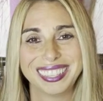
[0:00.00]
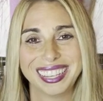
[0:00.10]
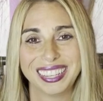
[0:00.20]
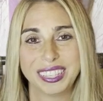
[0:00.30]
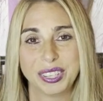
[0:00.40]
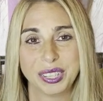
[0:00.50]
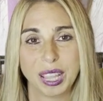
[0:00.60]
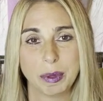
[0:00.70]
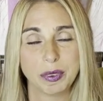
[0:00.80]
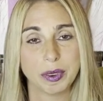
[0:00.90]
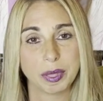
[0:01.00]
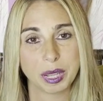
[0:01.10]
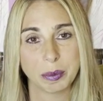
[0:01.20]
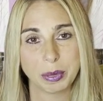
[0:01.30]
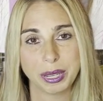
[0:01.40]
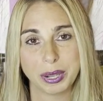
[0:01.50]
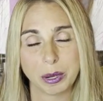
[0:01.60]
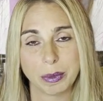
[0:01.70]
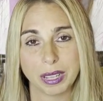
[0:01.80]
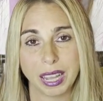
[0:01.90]
Stacey Chillemi from the Complete
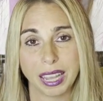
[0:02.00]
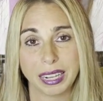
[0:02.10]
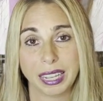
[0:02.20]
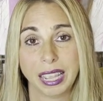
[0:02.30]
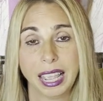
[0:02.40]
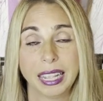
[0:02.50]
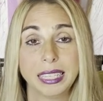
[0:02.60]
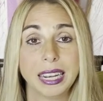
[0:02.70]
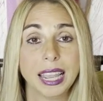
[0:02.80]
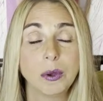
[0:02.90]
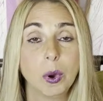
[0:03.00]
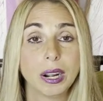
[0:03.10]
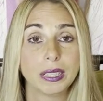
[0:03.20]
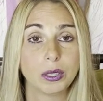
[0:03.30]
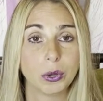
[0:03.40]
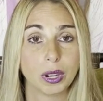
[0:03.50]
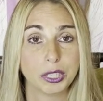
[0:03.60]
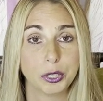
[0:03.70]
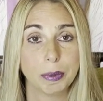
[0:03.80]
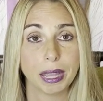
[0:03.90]
Herbal Guide, and today I wanted to talk
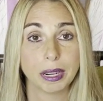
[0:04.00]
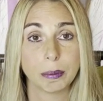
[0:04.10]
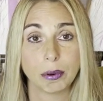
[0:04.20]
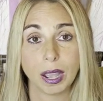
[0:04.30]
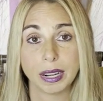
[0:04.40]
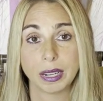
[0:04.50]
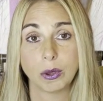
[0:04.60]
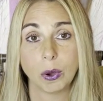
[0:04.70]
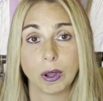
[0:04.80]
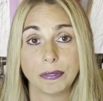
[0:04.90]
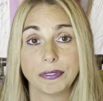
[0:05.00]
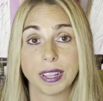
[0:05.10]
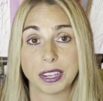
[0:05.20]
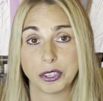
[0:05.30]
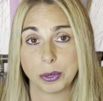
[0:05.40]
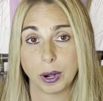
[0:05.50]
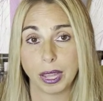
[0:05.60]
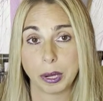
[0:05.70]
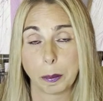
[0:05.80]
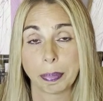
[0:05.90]
to you about a product called Flexuron.